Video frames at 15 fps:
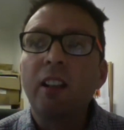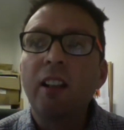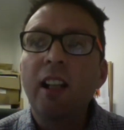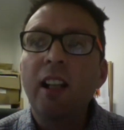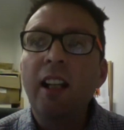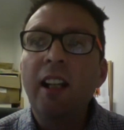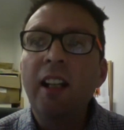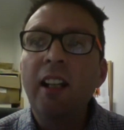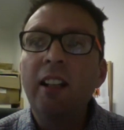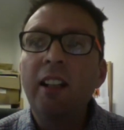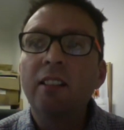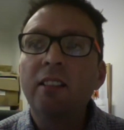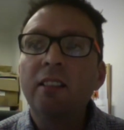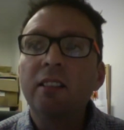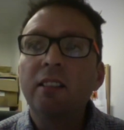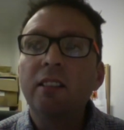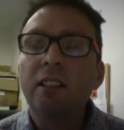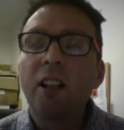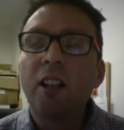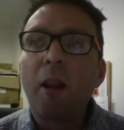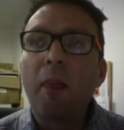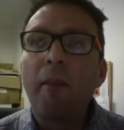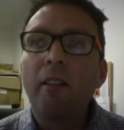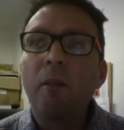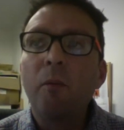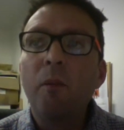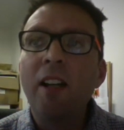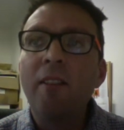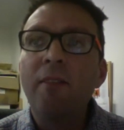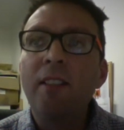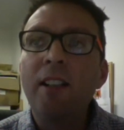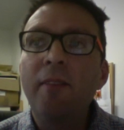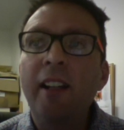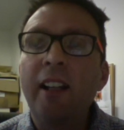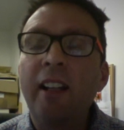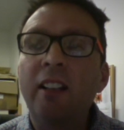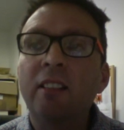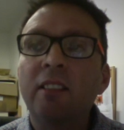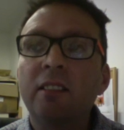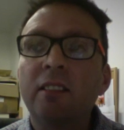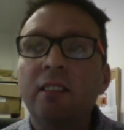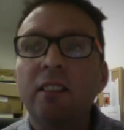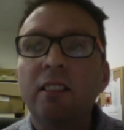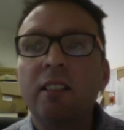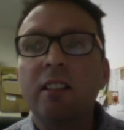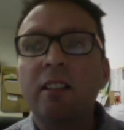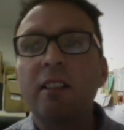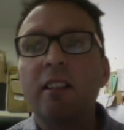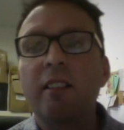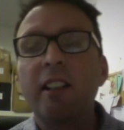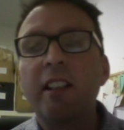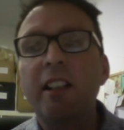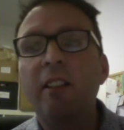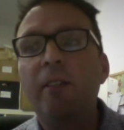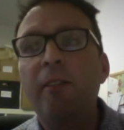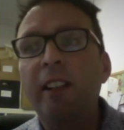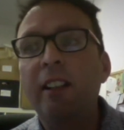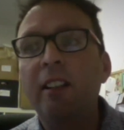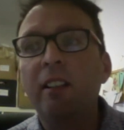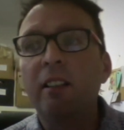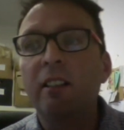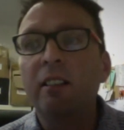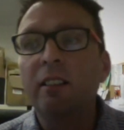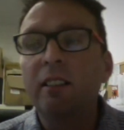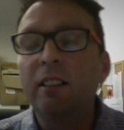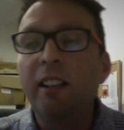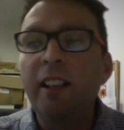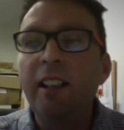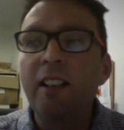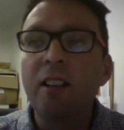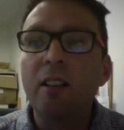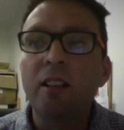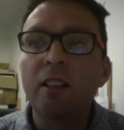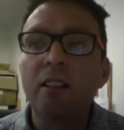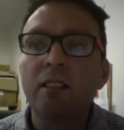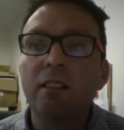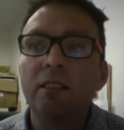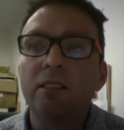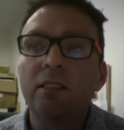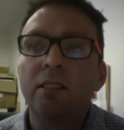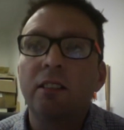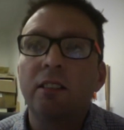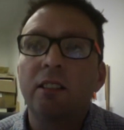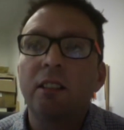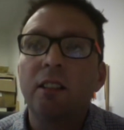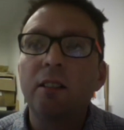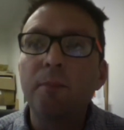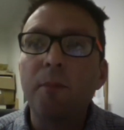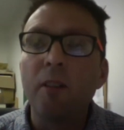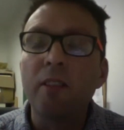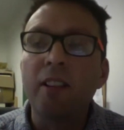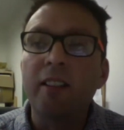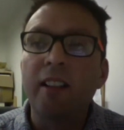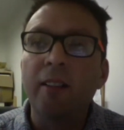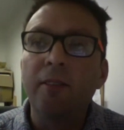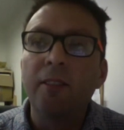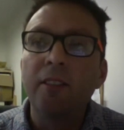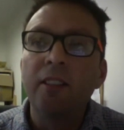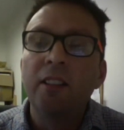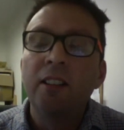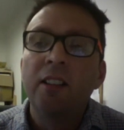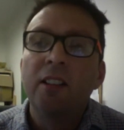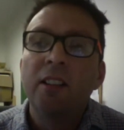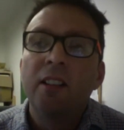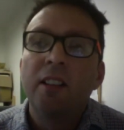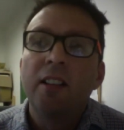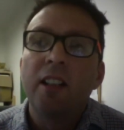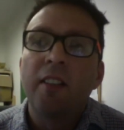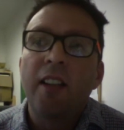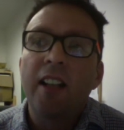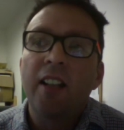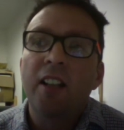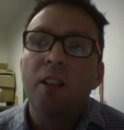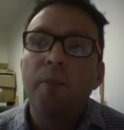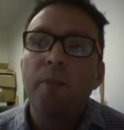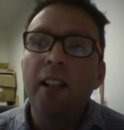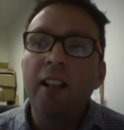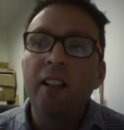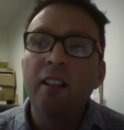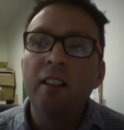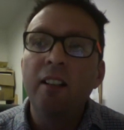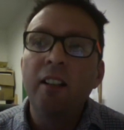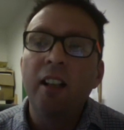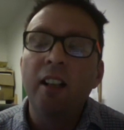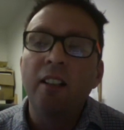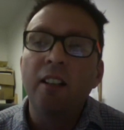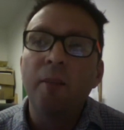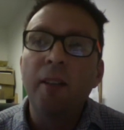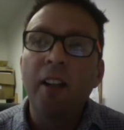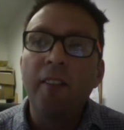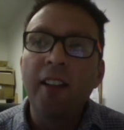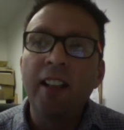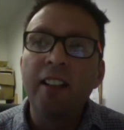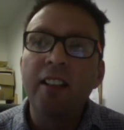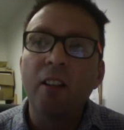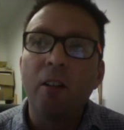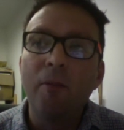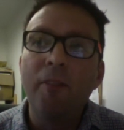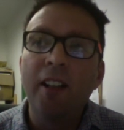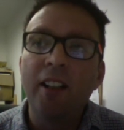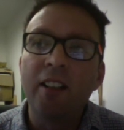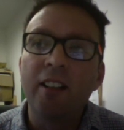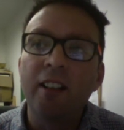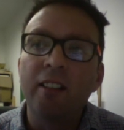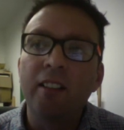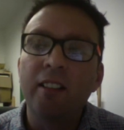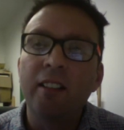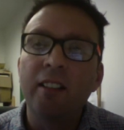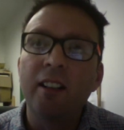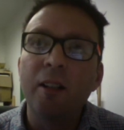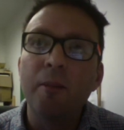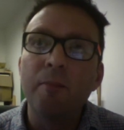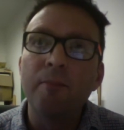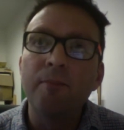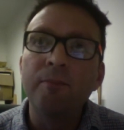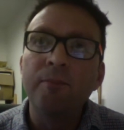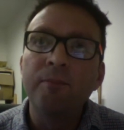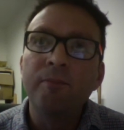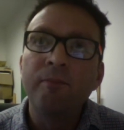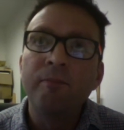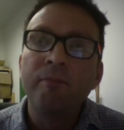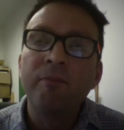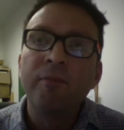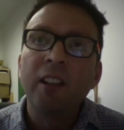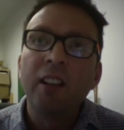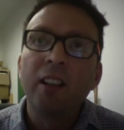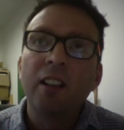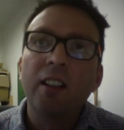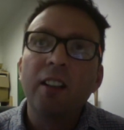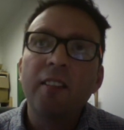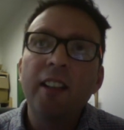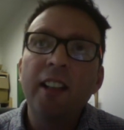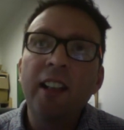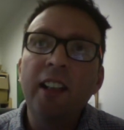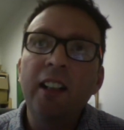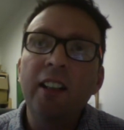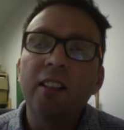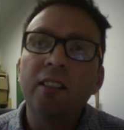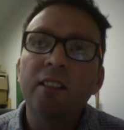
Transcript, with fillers: a, a way of living that you feel is positive. So that could be, you know, I mean, I think it's obvious that um, the